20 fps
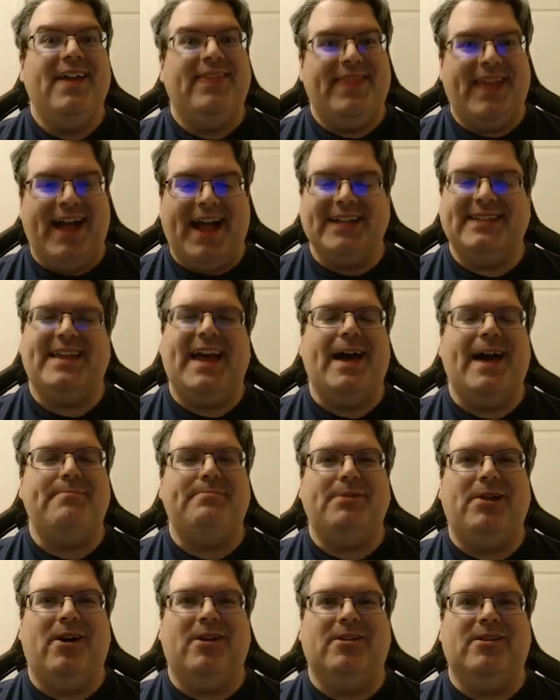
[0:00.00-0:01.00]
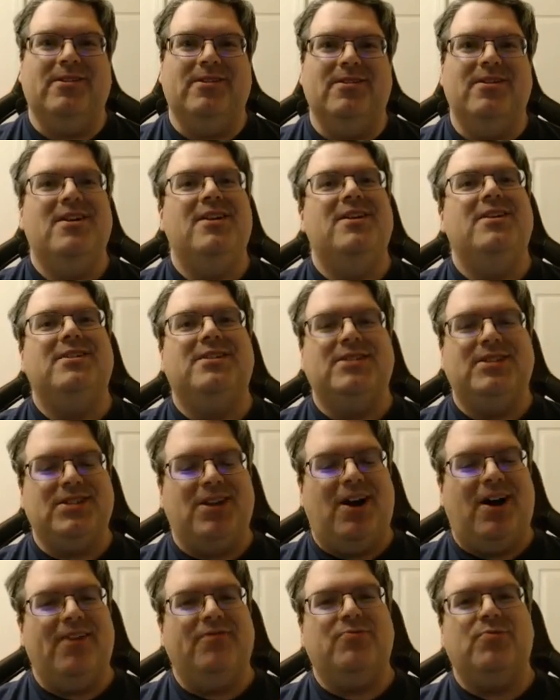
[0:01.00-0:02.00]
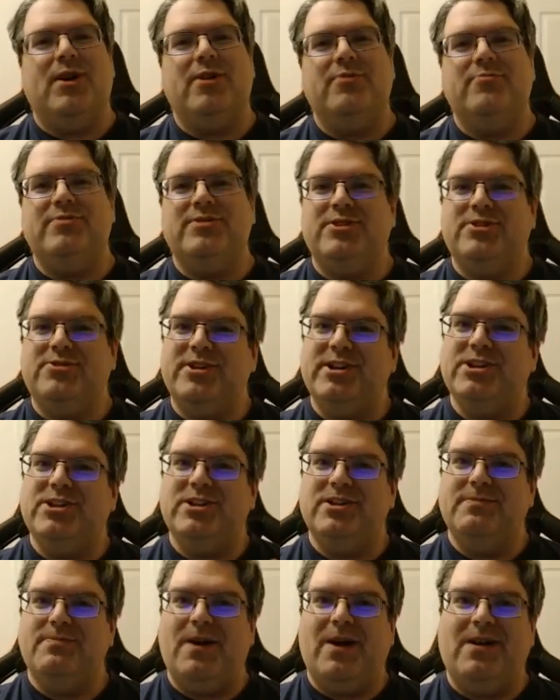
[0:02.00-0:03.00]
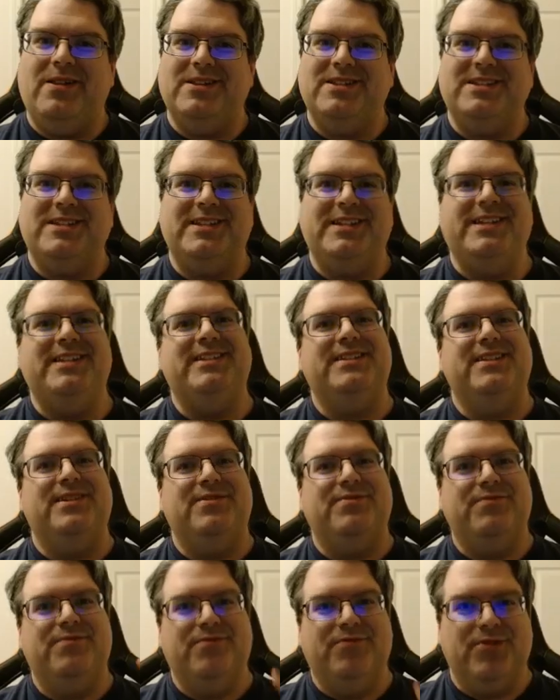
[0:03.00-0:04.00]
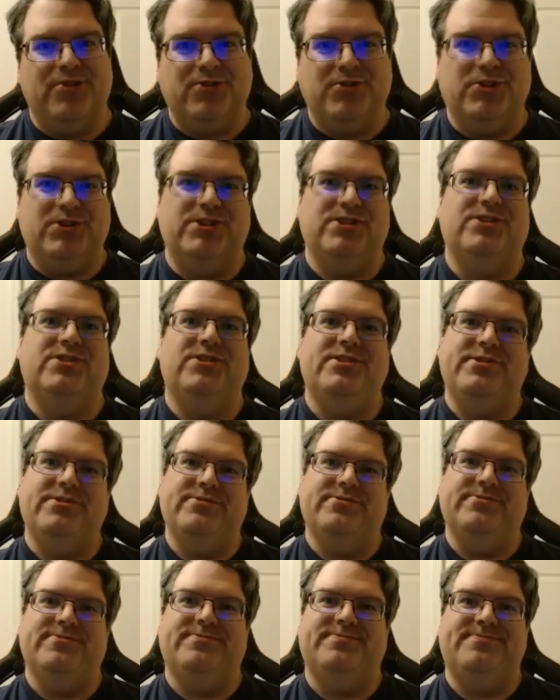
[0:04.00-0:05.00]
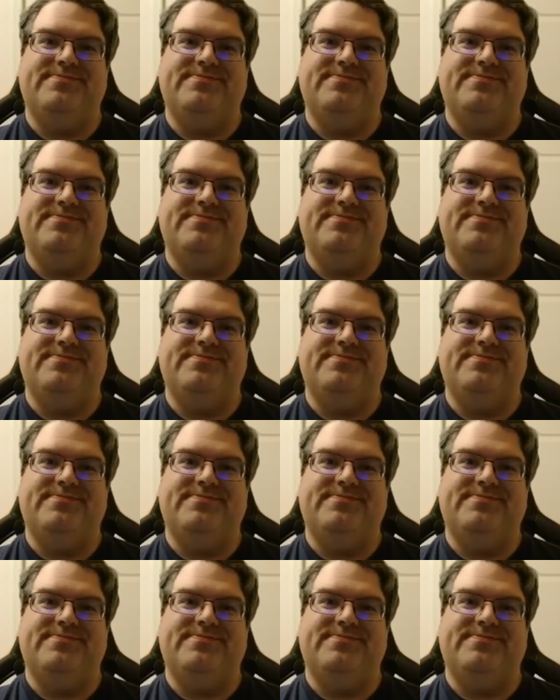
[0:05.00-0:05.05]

That's AppLocker, software restriction policies version 2.